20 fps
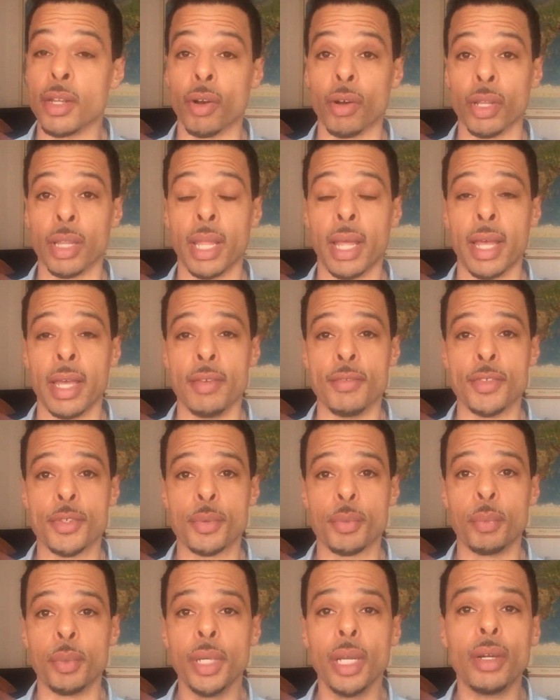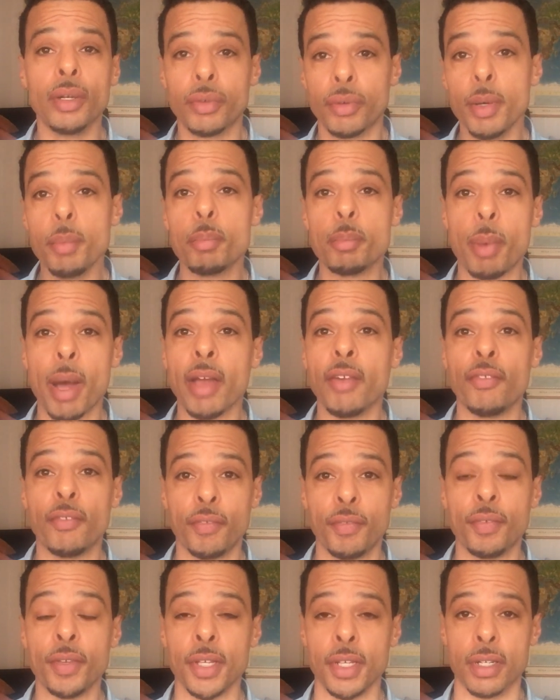in our lives, we are gripped by
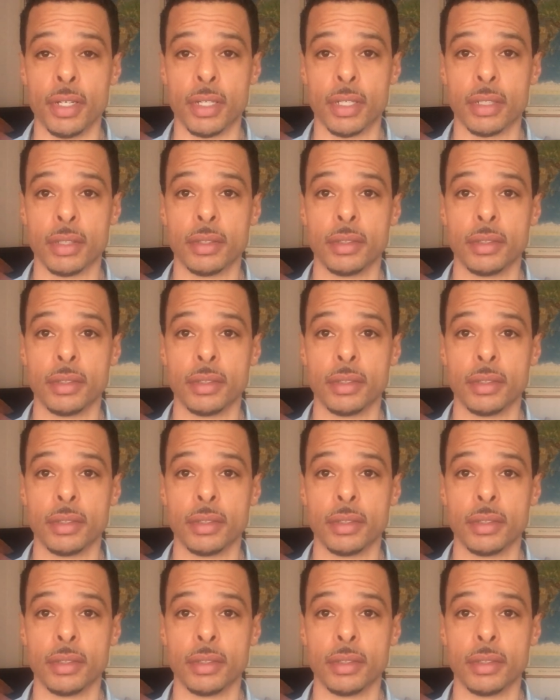fear.